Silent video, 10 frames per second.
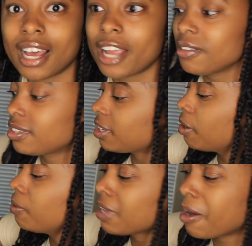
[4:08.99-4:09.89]
I
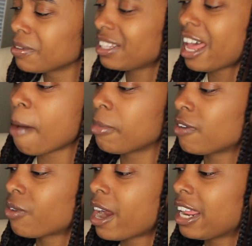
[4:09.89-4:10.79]
was in the habit
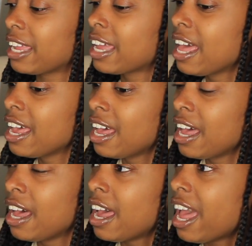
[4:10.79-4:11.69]
of writing
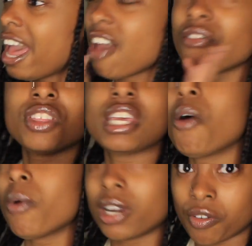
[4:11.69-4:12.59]
everything I
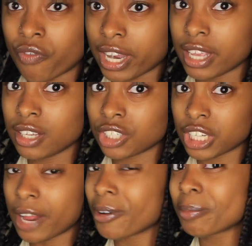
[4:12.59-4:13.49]
wanted to finish,
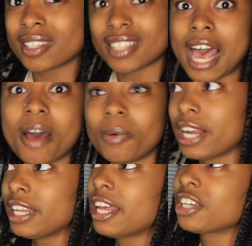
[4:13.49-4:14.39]
and I would be sad when I
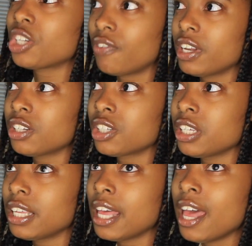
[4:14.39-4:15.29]
didn't actually finish it.